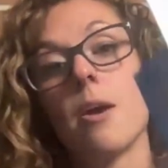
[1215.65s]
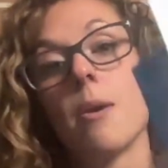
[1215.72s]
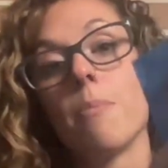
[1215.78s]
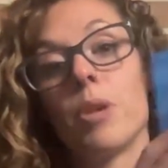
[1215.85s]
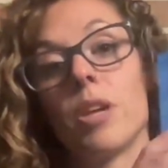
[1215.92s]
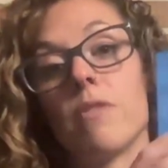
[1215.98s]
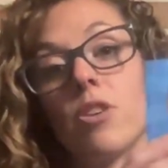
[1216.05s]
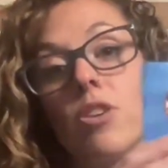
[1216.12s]

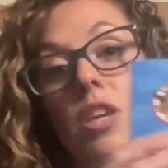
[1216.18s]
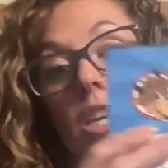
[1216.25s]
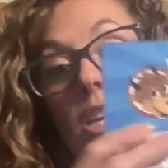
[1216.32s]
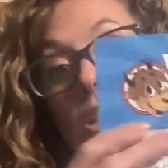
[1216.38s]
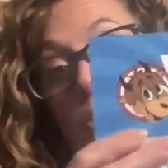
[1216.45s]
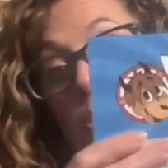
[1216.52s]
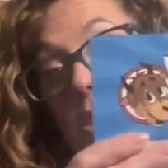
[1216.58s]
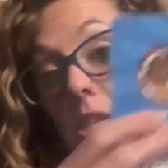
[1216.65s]
But if your
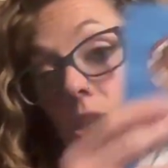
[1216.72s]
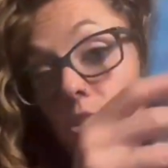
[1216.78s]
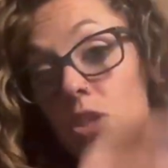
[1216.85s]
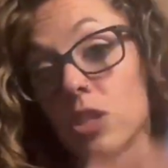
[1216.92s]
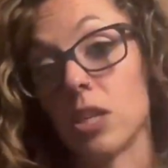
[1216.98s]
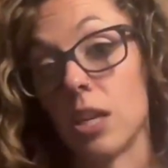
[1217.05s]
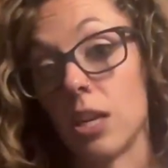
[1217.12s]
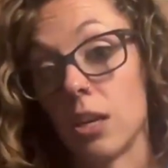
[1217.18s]
kiddo is
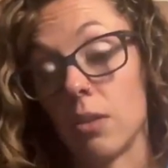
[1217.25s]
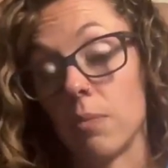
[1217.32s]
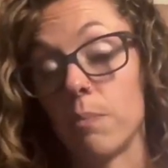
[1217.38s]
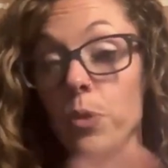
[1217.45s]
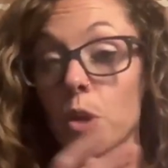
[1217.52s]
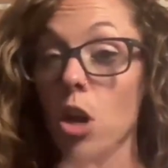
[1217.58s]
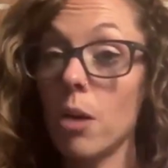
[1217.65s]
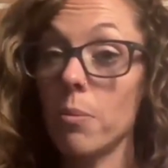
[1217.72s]
interested in
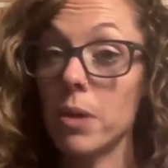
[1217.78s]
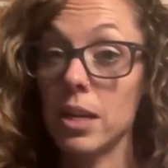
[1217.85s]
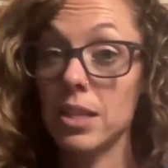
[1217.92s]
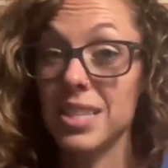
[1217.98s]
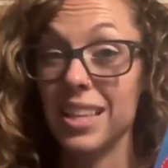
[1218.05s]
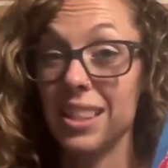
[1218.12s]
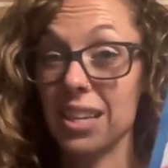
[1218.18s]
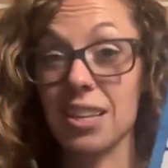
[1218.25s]
comics,
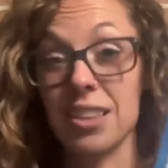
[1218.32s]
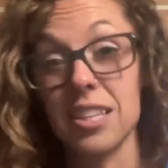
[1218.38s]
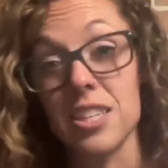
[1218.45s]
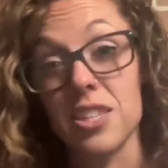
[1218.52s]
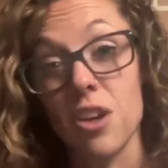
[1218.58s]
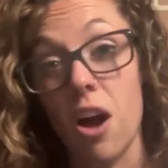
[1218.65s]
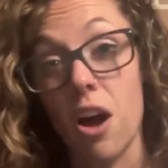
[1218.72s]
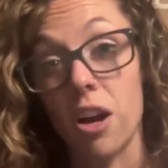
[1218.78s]
I think these
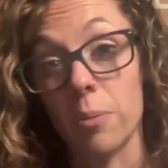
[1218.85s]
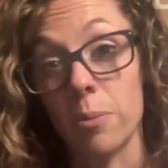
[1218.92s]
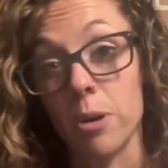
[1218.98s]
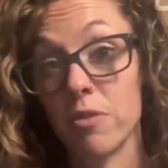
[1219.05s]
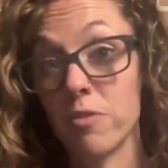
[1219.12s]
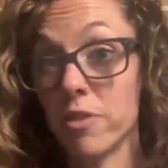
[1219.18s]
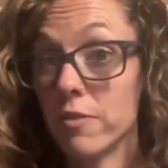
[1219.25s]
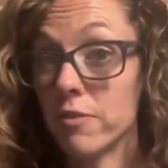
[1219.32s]
are about
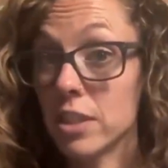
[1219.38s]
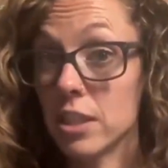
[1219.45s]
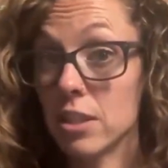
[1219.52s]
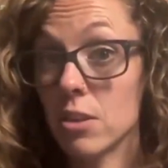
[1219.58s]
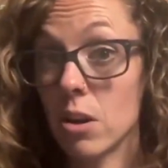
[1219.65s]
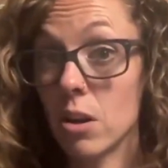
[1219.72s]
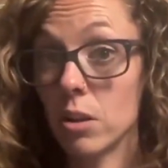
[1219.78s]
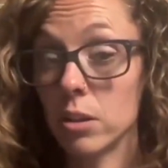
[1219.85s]

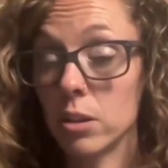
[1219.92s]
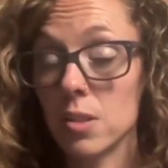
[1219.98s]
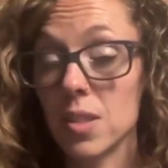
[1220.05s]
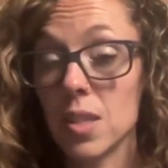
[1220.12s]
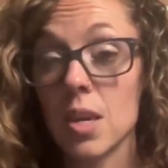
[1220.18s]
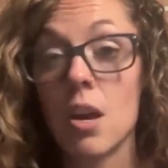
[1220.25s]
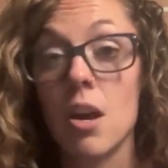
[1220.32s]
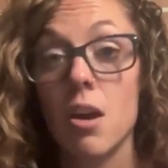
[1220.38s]
$15
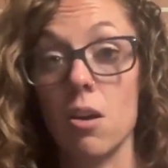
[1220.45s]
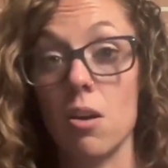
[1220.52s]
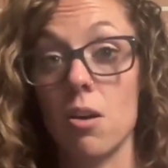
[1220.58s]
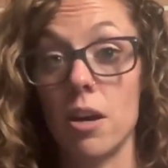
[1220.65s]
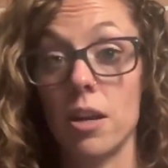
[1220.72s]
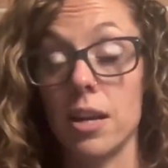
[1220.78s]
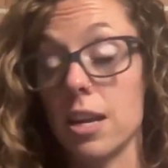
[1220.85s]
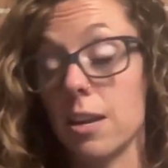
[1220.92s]

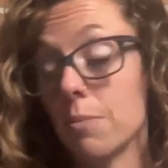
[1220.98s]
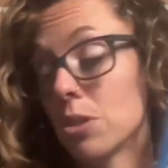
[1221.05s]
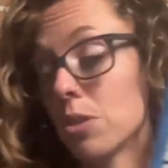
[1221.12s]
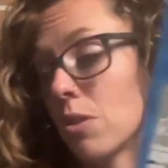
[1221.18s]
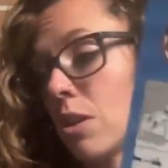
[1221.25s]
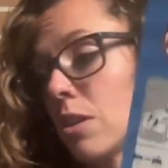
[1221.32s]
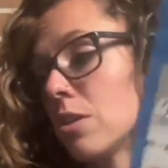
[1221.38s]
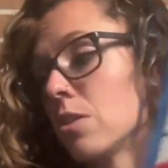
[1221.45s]
on
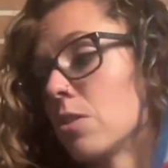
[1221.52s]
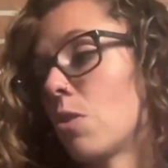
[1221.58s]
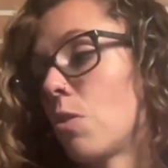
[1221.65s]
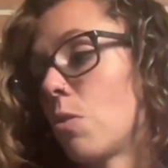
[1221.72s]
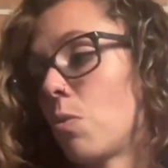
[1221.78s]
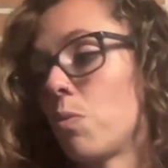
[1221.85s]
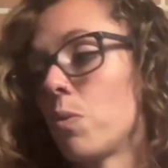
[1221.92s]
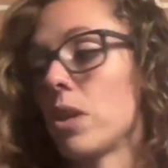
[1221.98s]
Amazon.
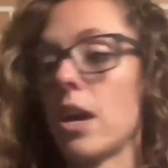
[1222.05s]
So we